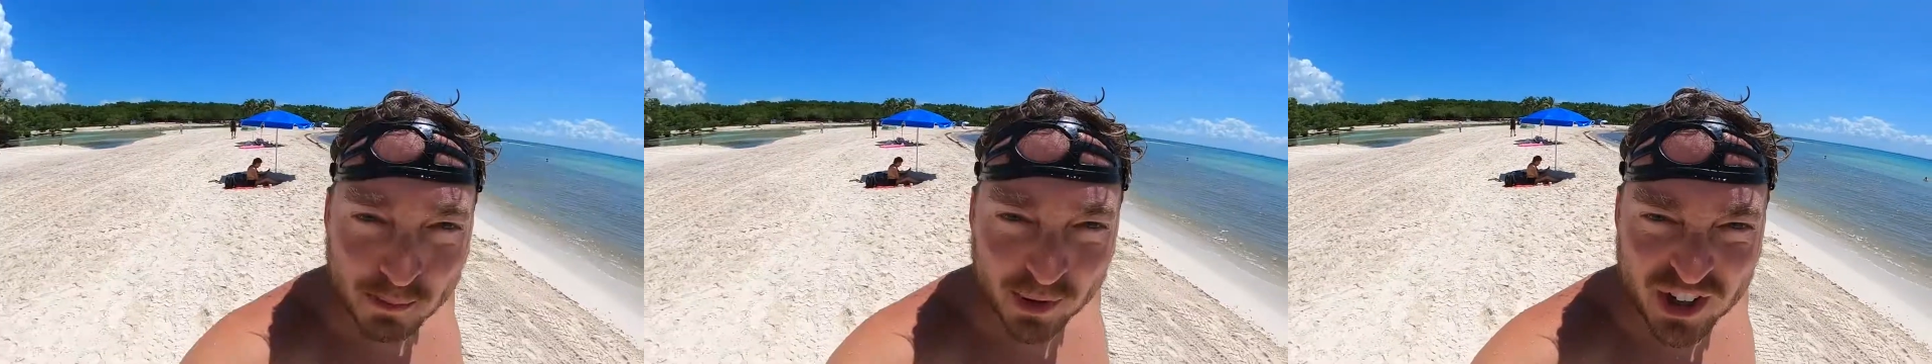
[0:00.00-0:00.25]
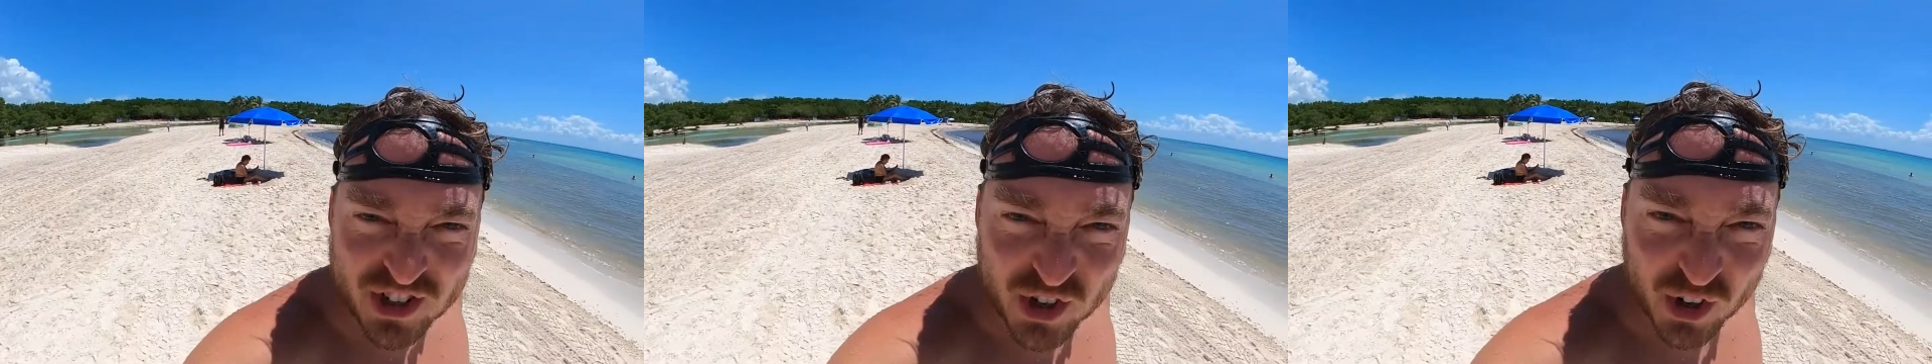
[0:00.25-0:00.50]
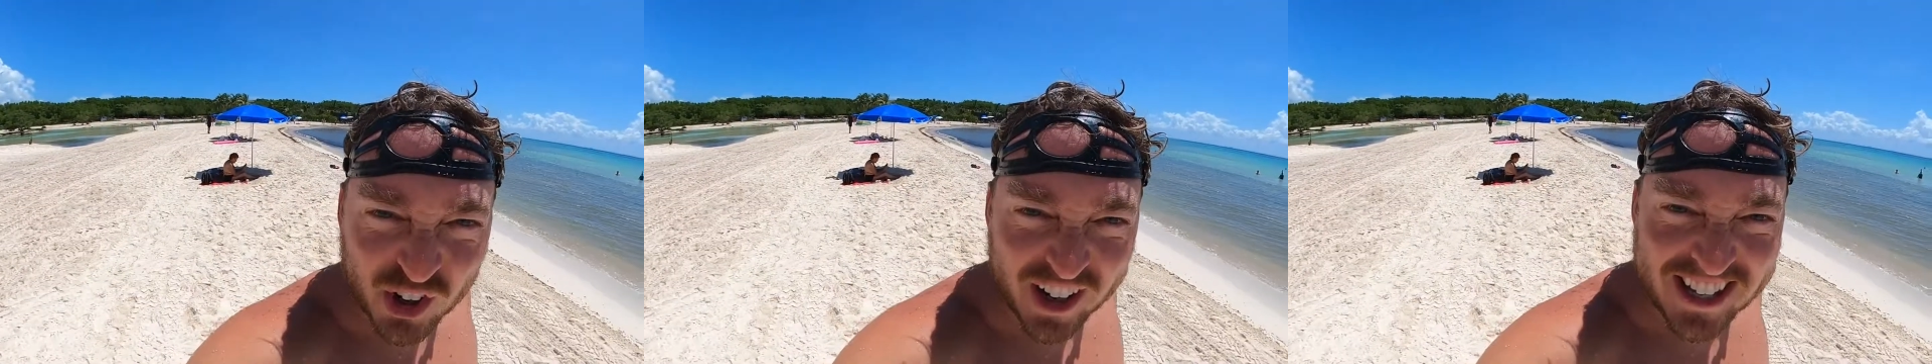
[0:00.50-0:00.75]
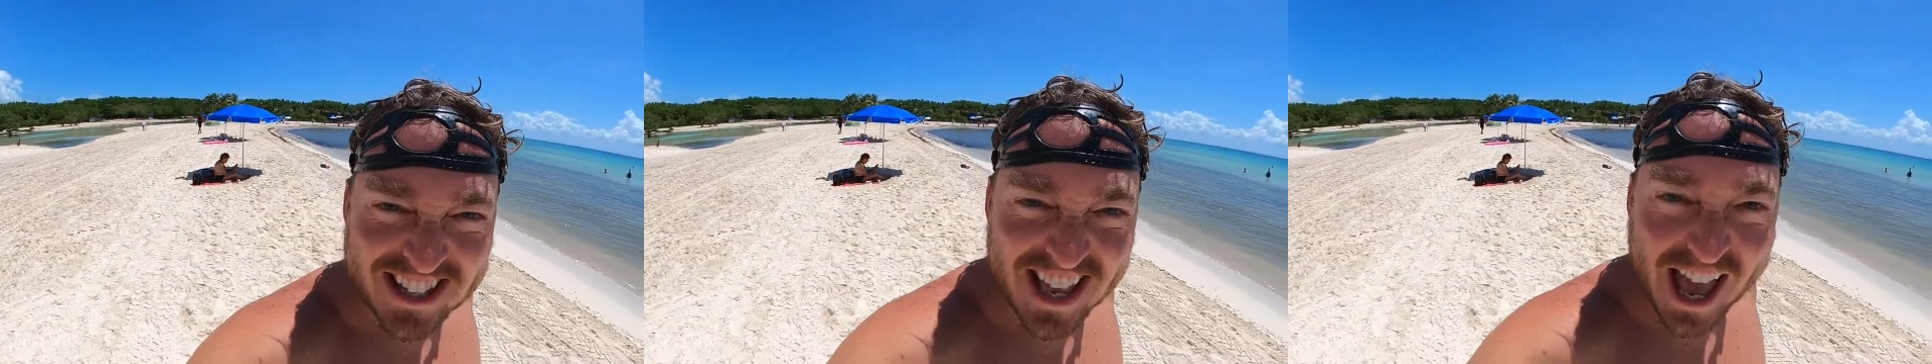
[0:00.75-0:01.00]
I'm pretty sure
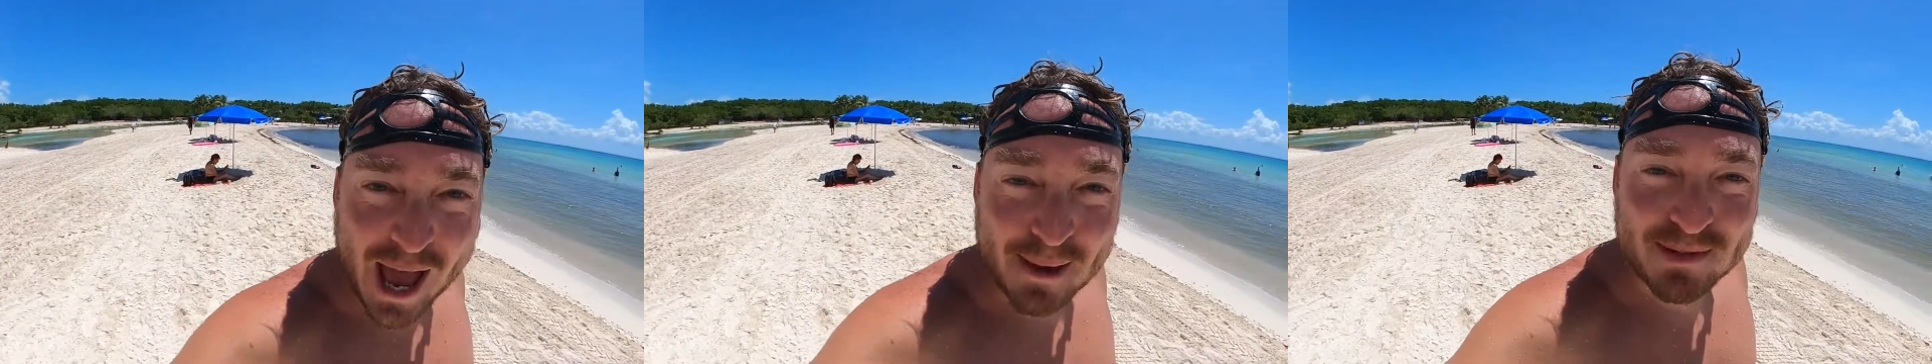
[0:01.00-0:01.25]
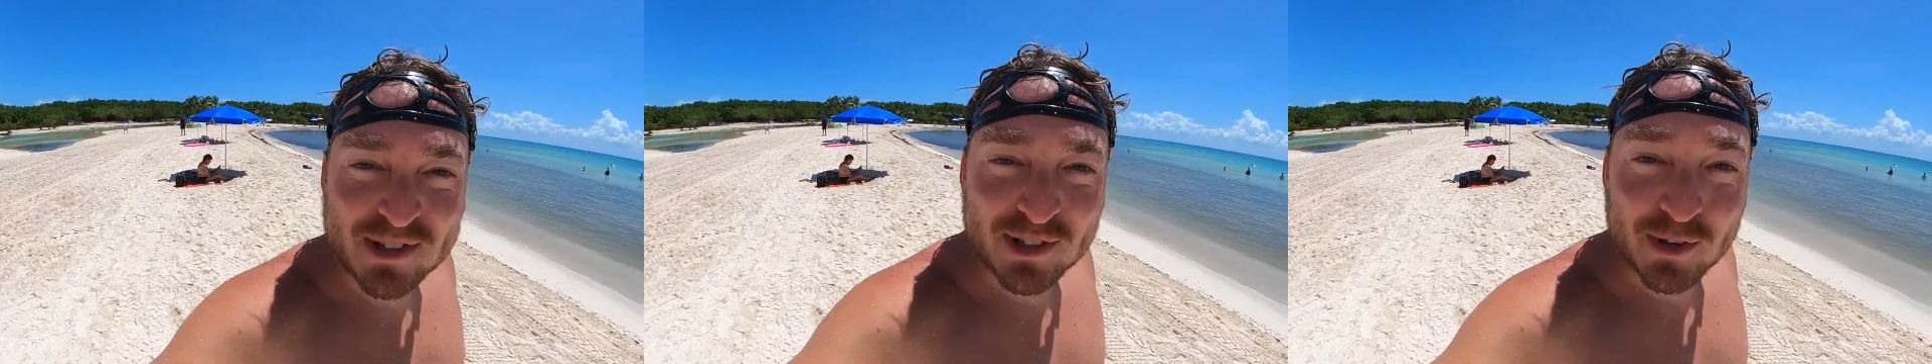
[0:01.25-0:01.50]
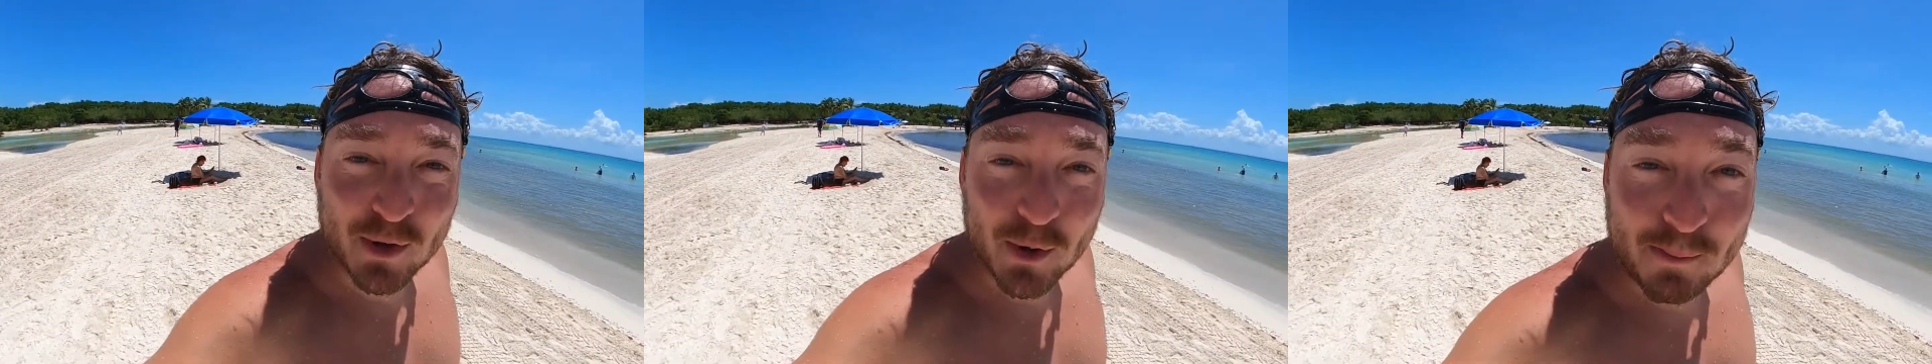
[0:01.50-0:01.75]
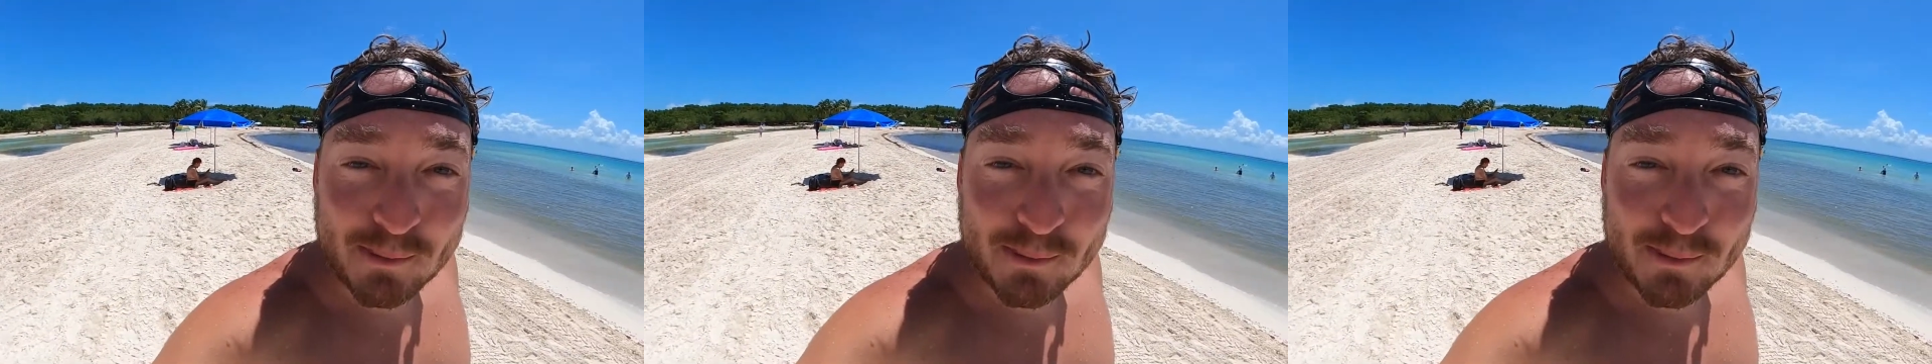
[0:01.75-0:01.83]
it is absolute